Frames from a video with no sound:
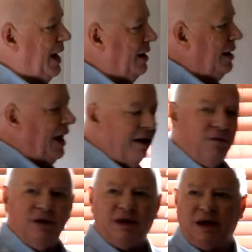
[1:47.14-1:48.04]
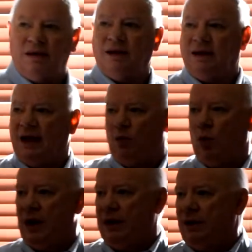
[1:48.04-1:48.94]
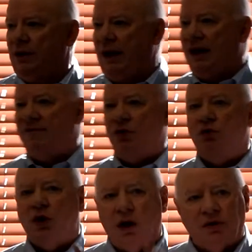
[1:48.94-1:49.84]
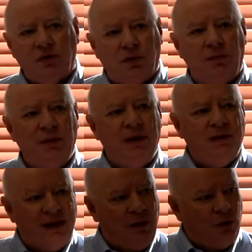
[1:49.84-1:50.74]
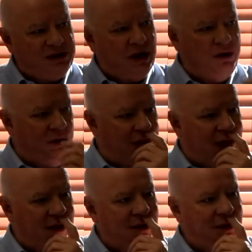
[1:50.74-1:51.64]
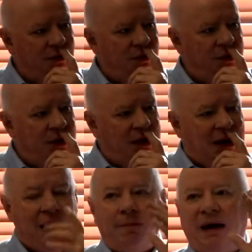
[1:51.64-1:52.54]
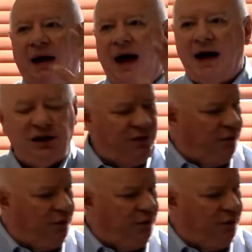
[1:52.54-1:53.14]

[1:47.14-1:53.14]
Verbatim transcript: at everything that they want. And if you talk to them, they will tell you that. But guys,